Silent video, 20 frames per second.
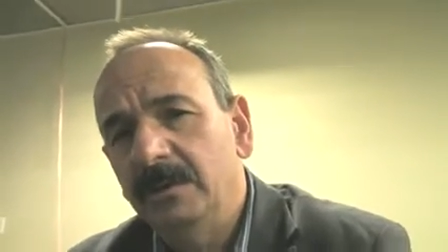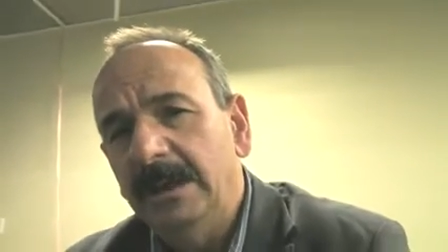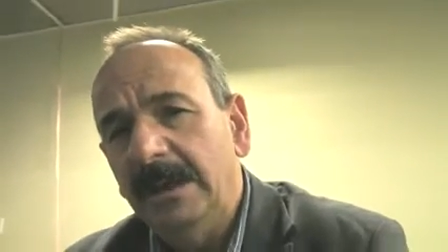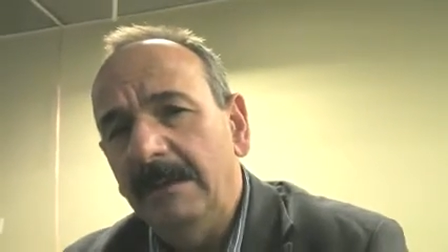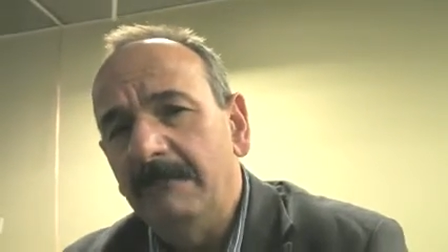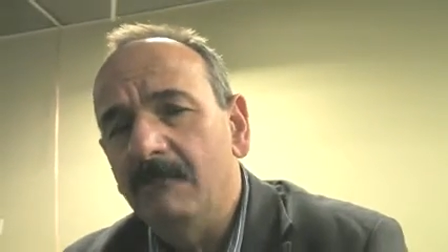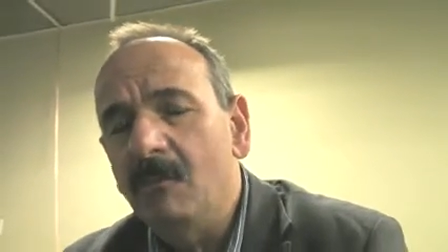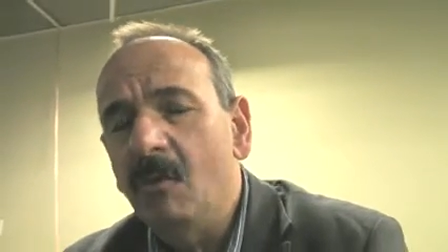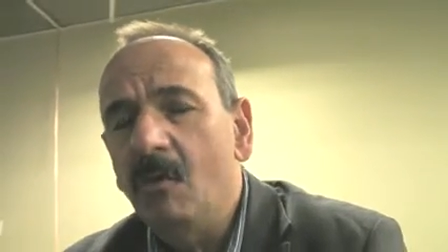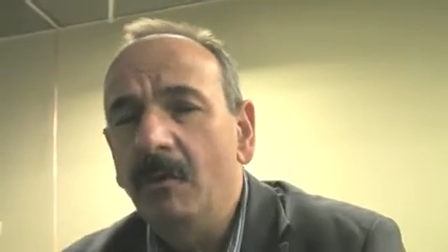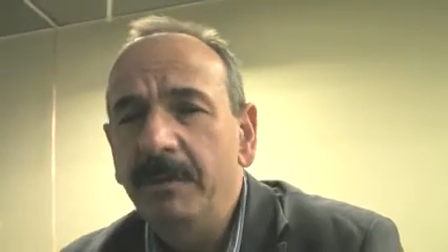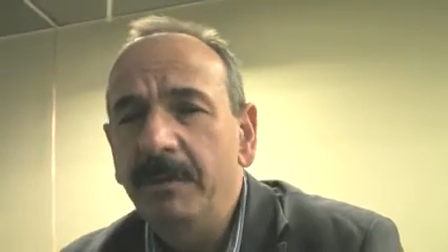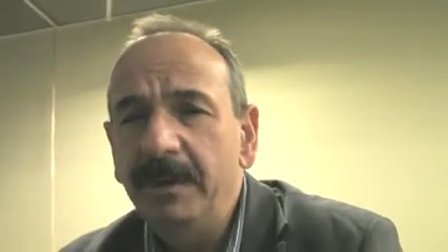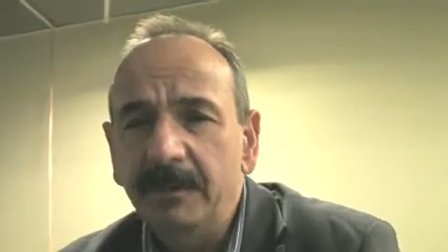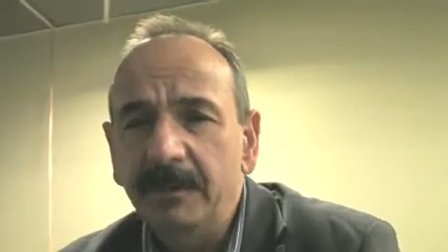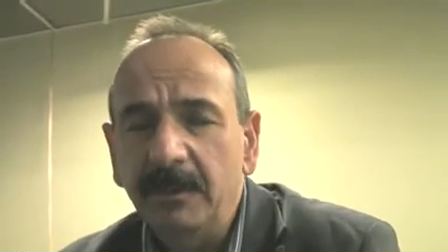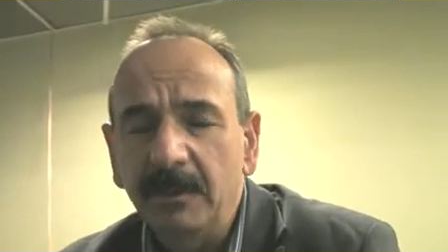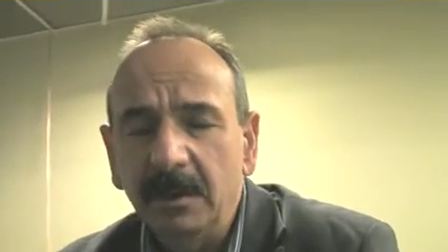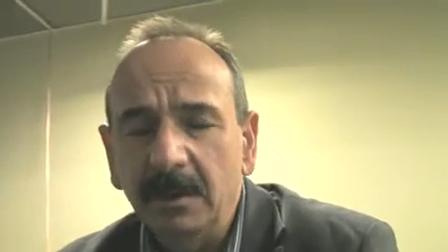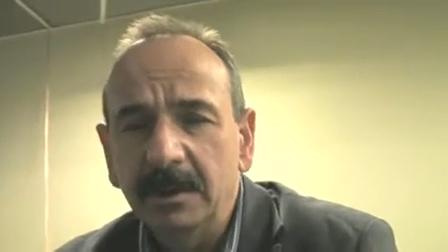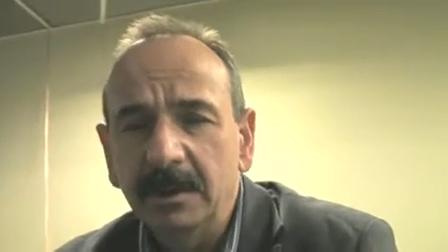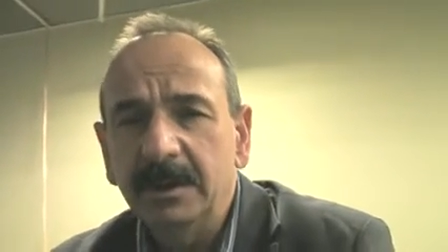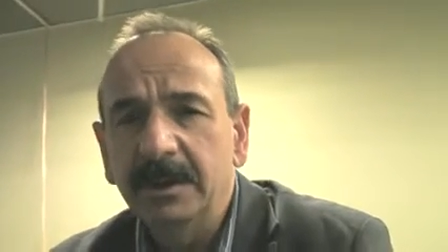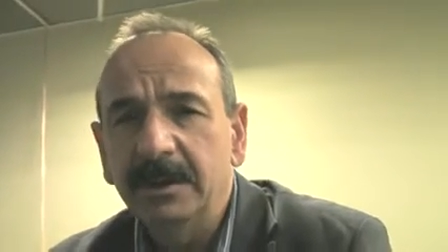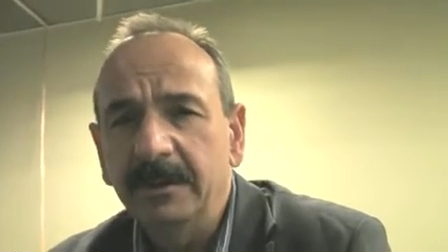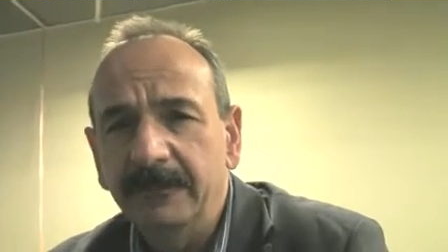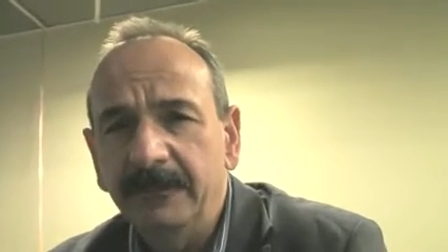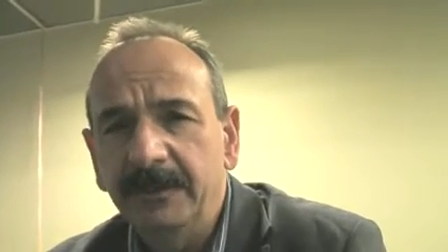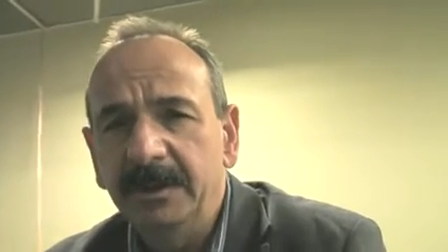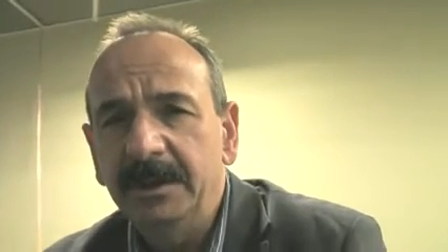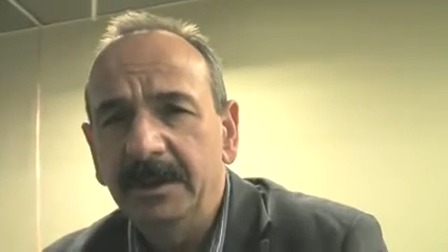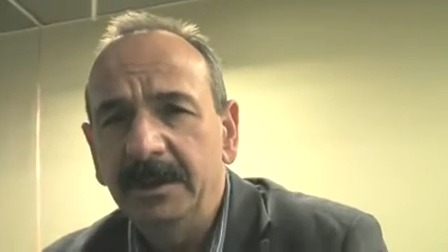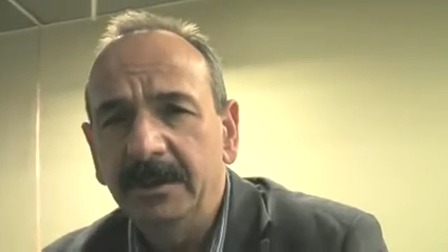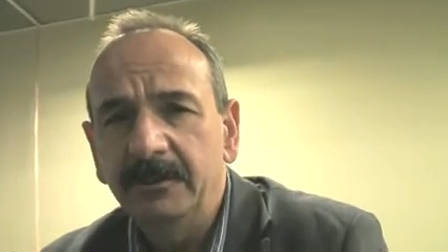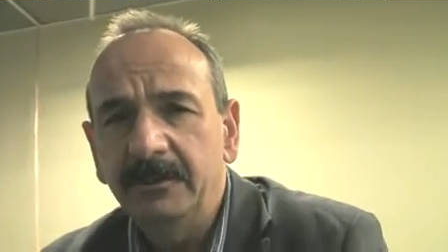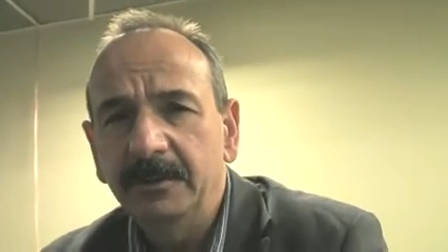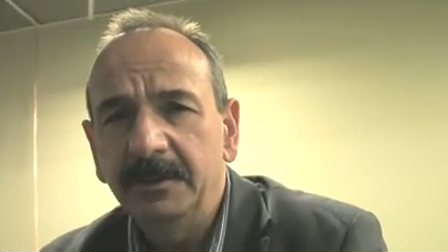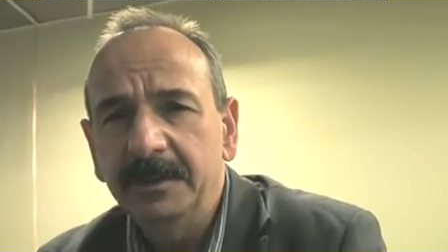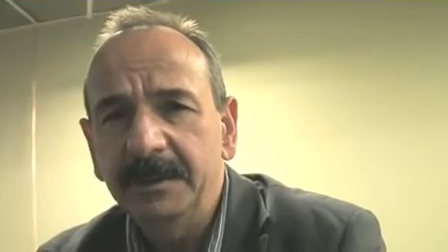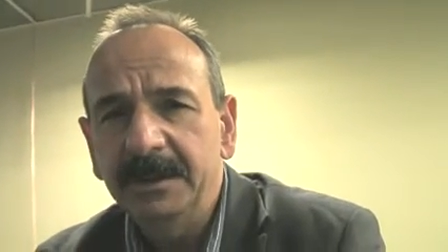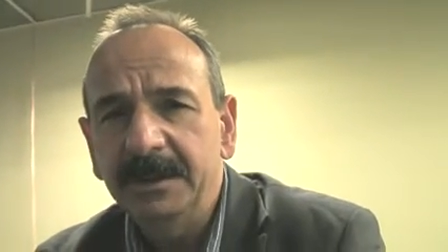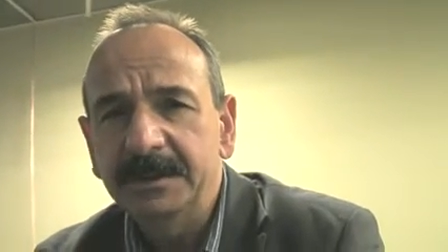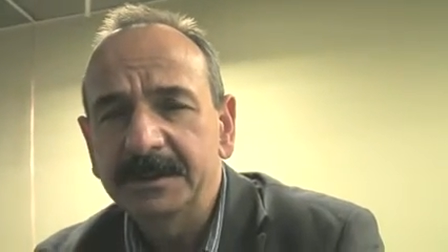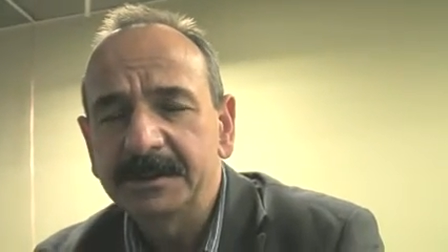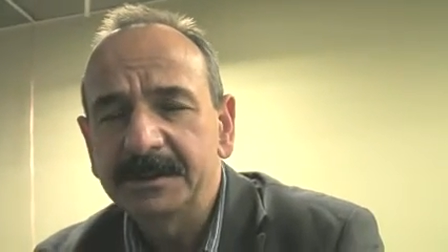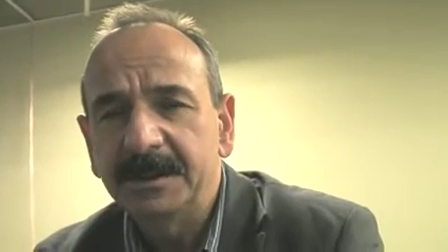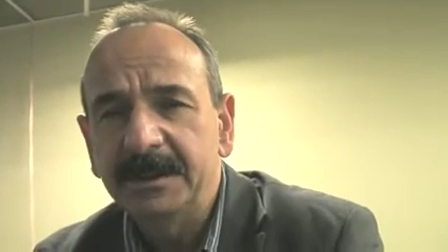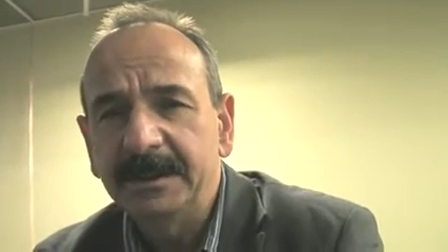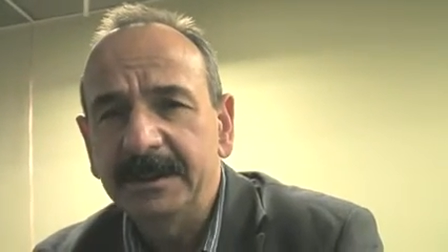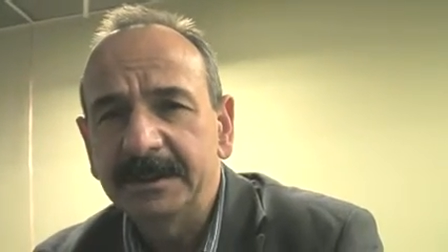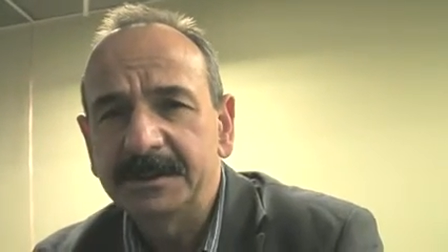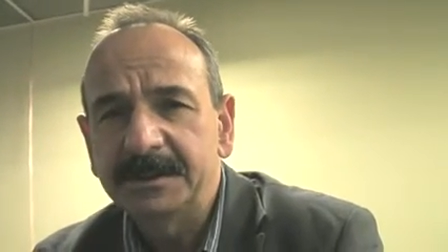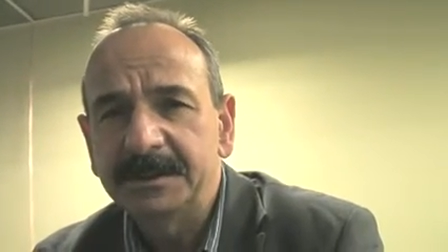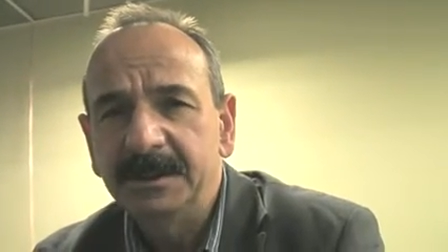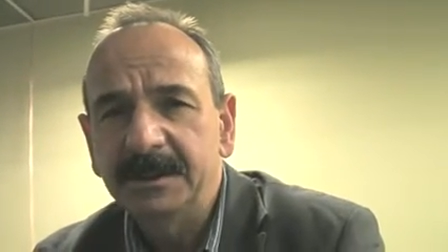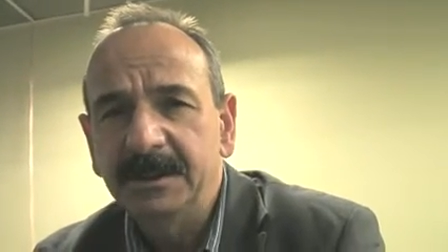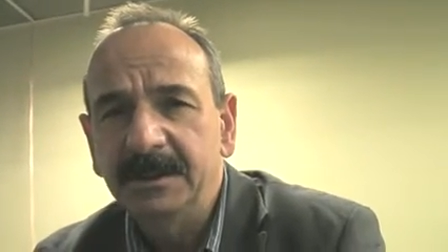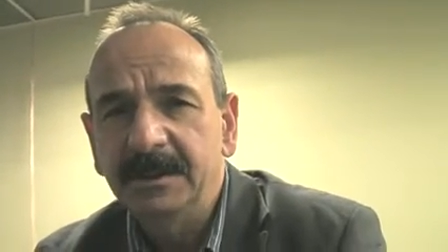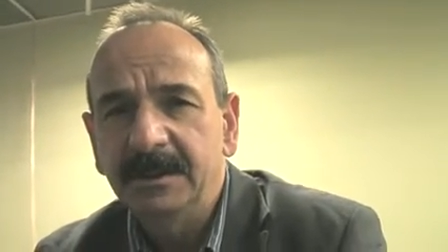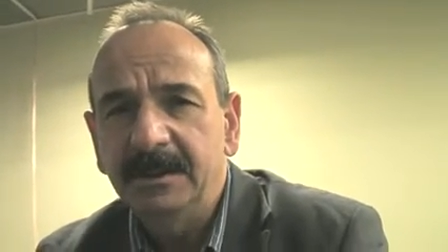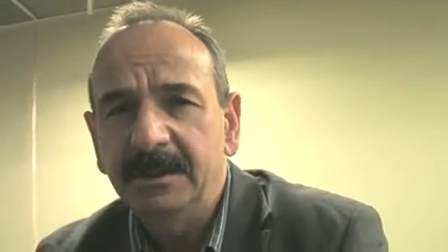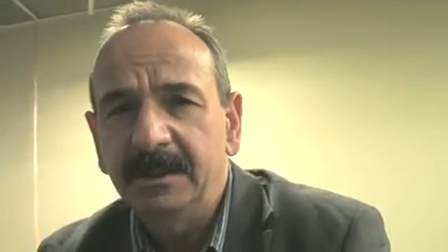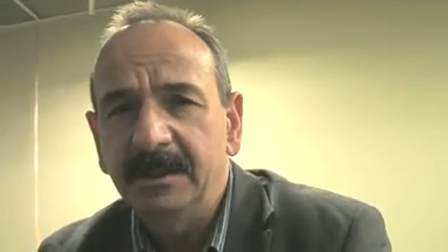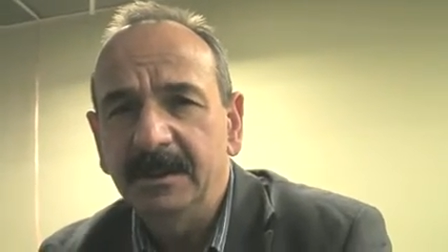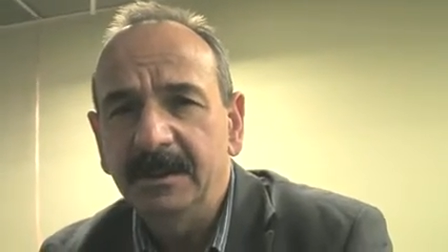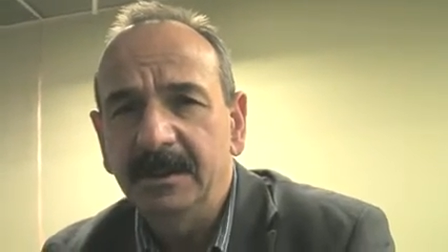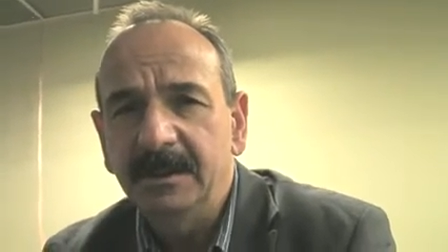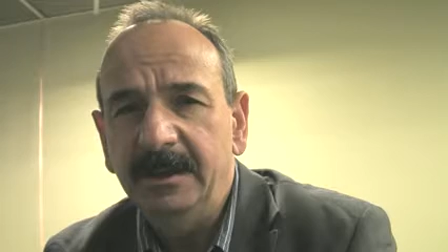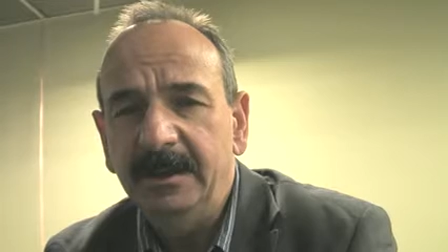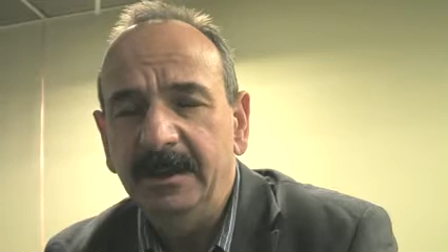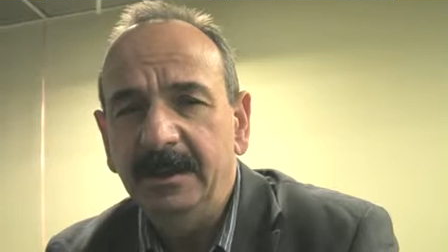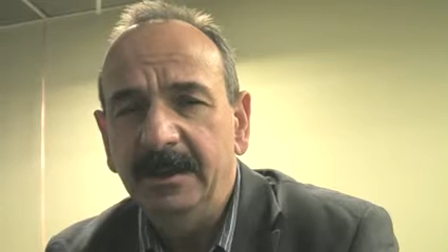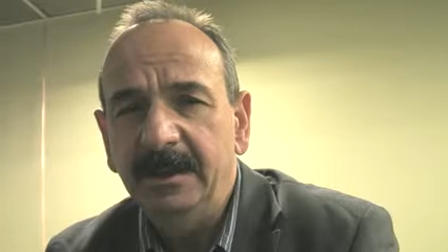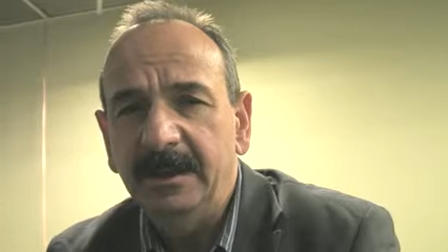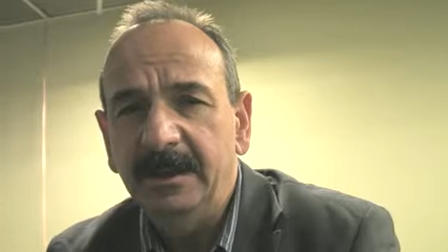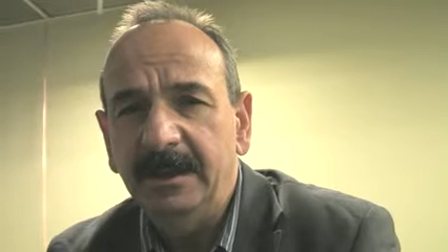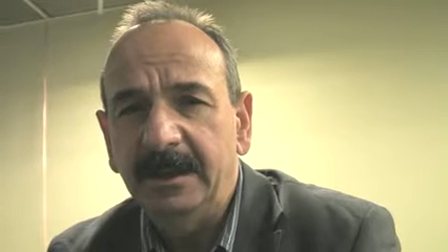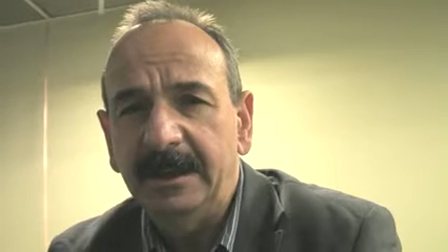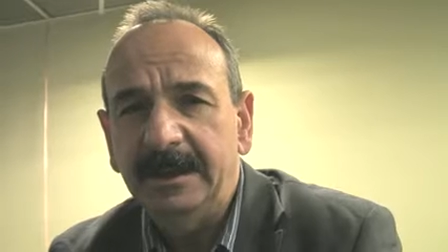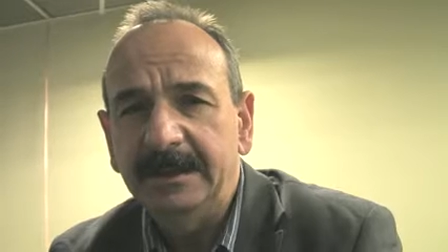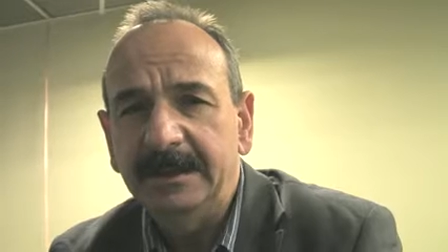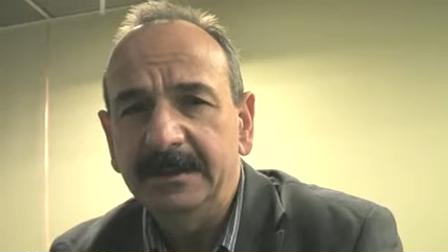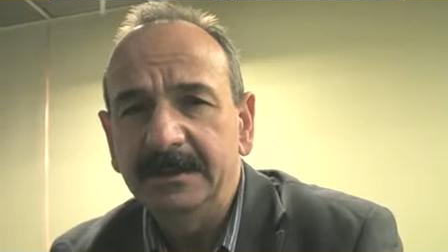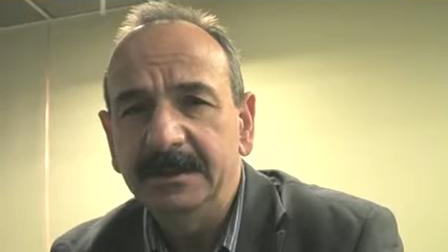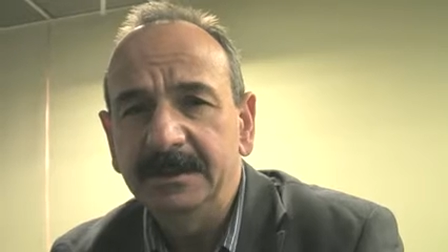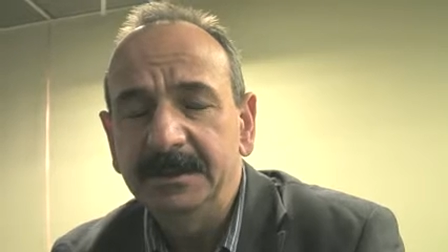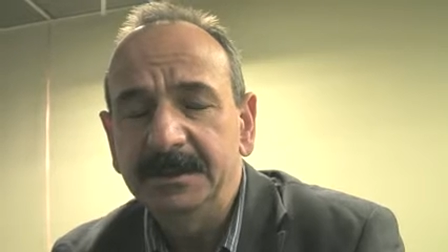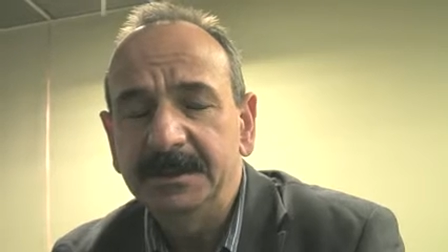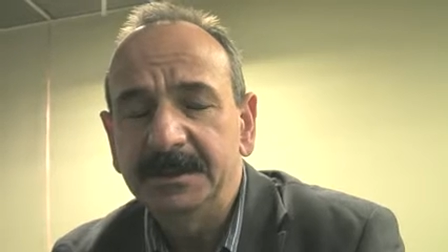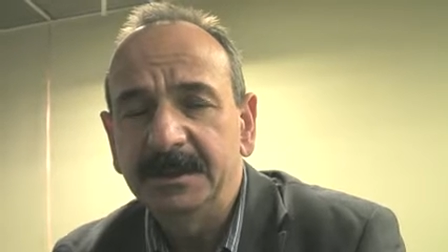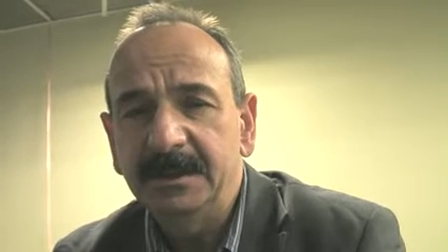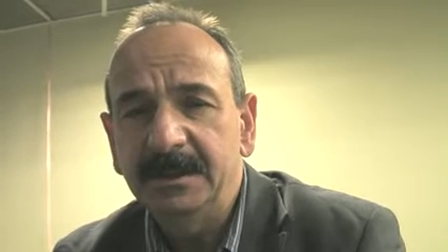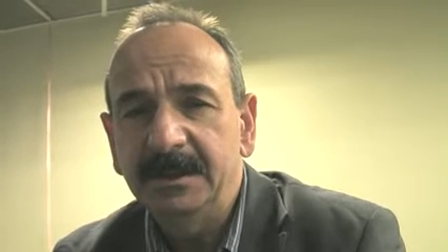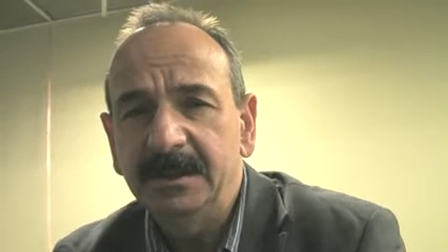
get more people looking at video on the internet, and